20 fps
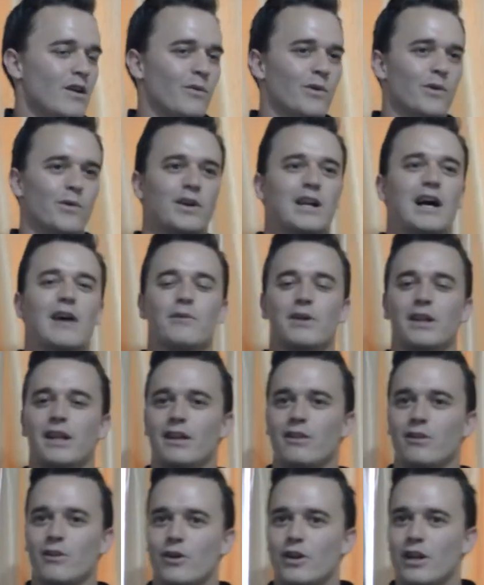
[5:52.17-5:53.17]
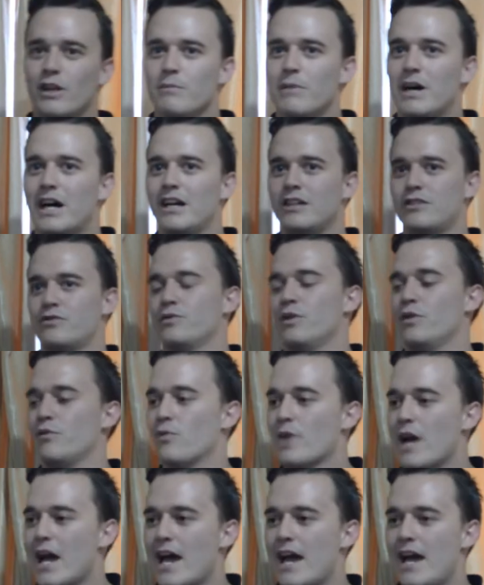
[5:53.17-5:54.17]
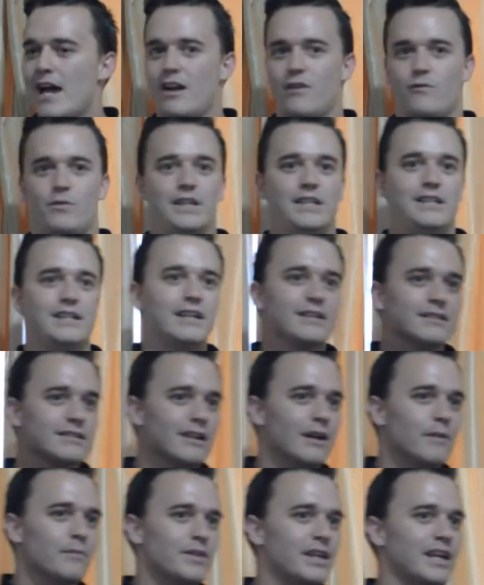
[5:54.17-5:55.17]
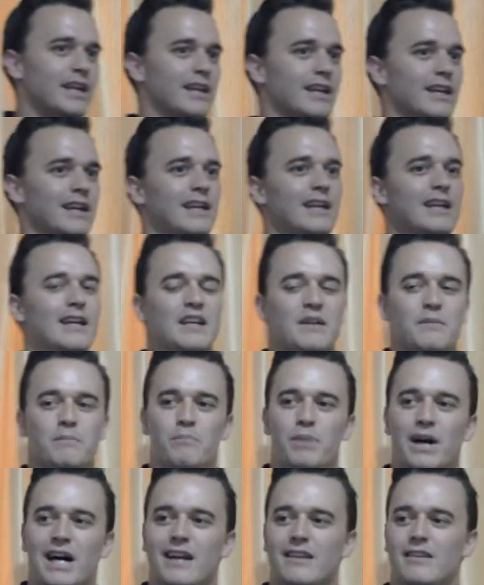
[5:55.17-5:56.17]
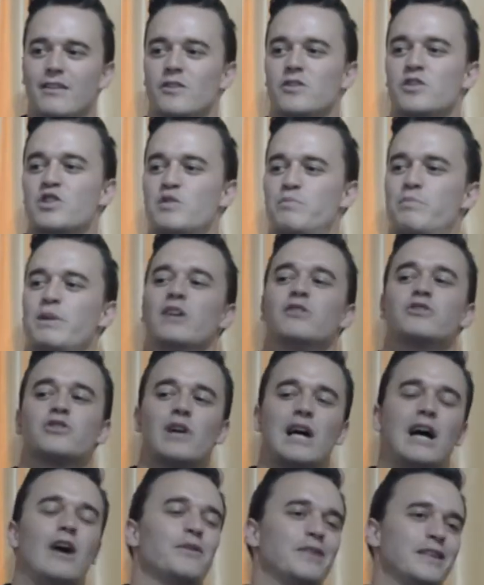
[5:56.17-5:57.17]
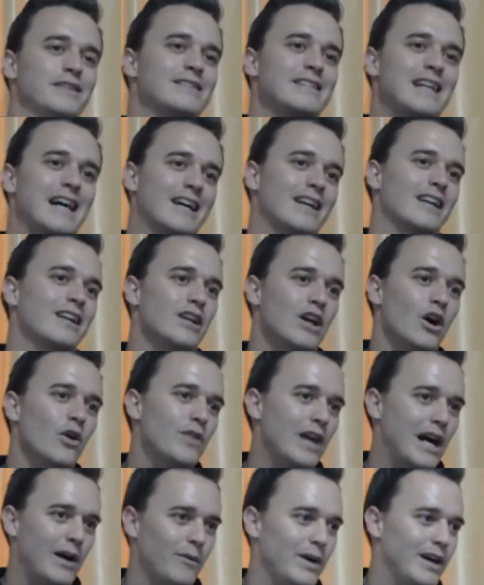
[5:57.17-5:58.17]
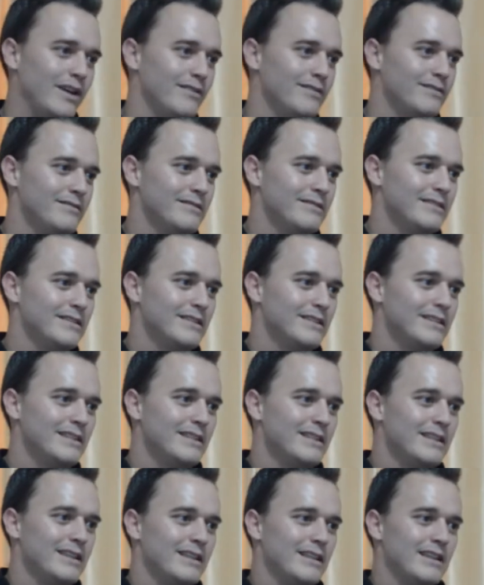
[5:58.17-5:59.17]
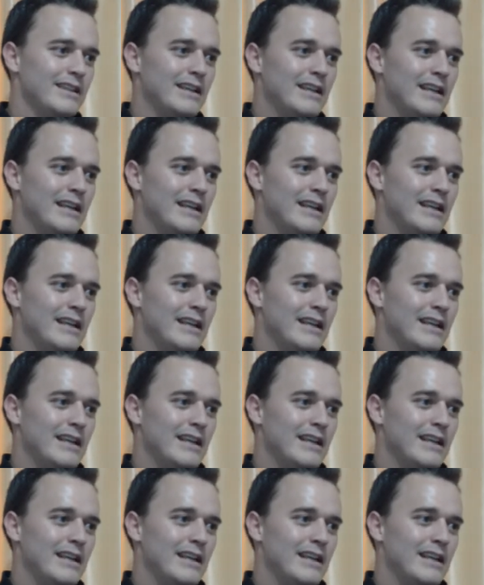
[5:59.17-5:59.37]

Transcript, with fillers: where we're not really learning much. We read, we did something, but your spiritual health is not going to go that well. Right. Yeah.